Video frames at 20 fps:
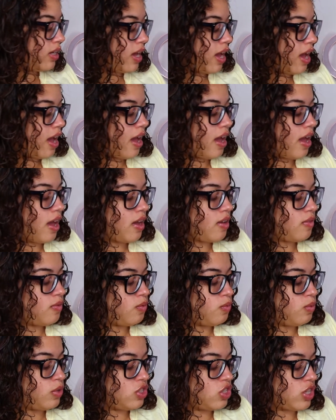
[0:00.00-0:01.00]

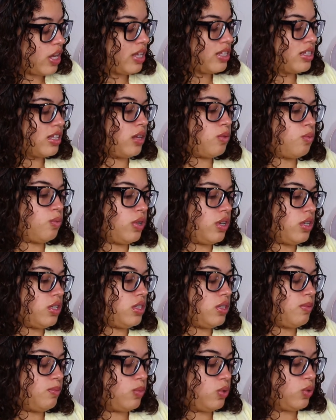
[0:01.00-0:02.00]
have, which I said
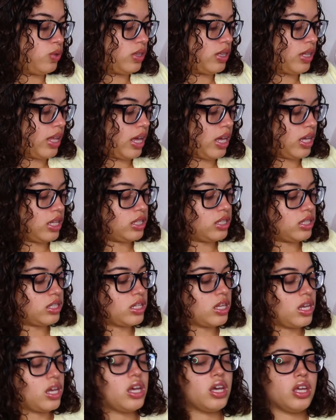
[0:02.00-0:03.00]
was Moonlight.
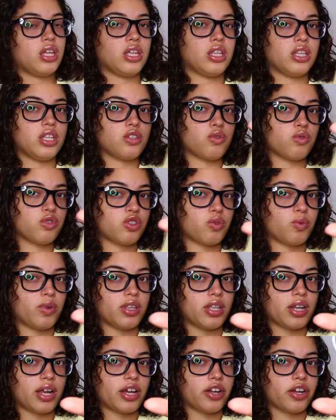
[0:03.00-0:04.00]
And this one's the
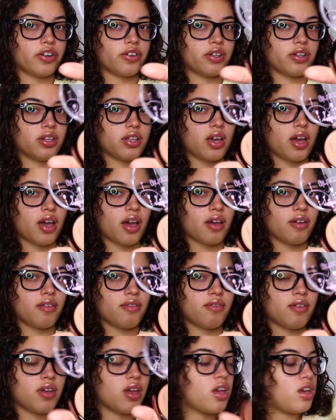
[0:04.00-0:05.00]
one that I currently have.
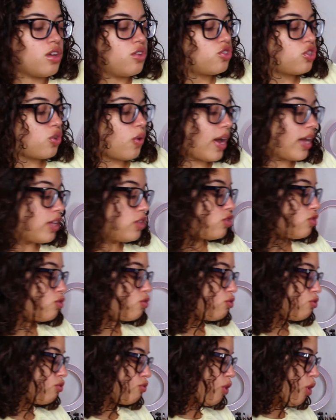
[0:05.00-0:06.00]
So I
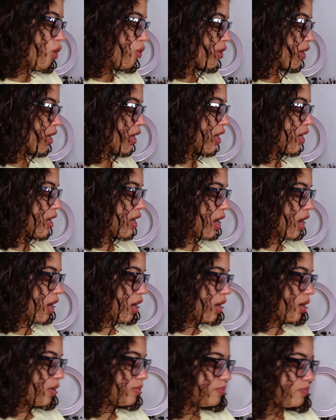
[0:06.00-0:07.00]
do own it.
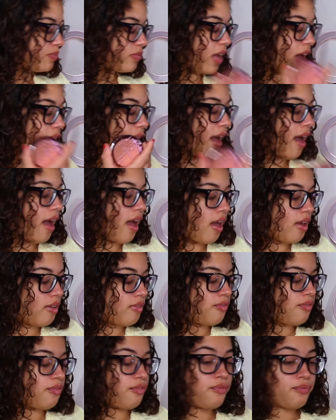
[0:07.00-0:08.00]
I
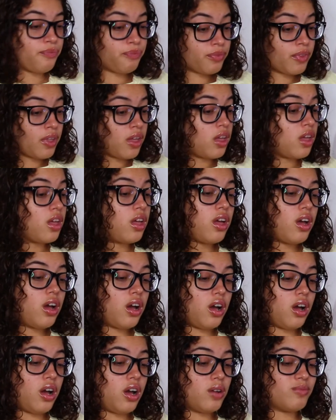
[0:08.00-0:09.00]
have
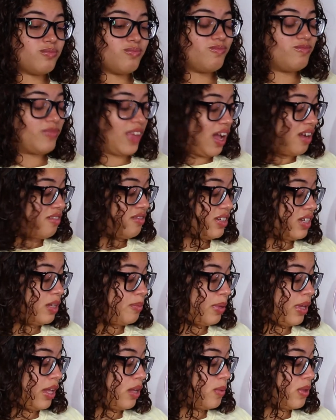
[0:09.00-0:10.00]
not really
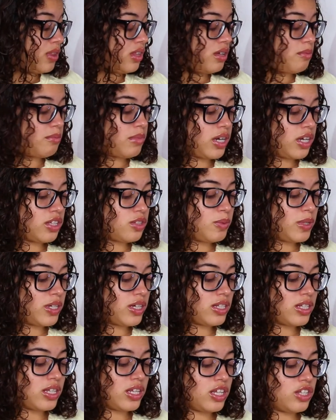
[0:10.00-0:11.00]
played with it much
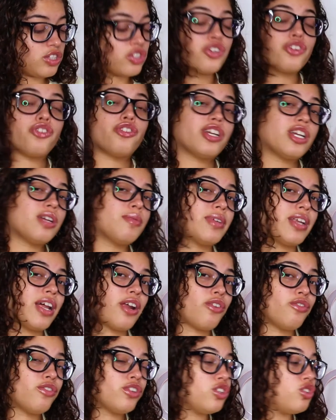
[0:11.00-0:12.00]
because it is cream and I
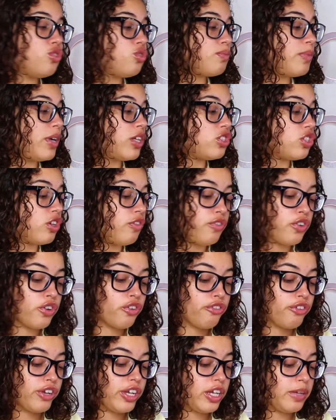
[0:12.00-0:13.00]
don't really use much of
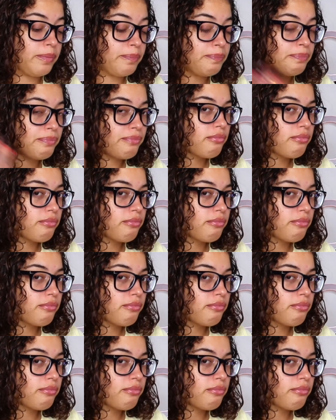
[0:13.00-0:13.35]
cream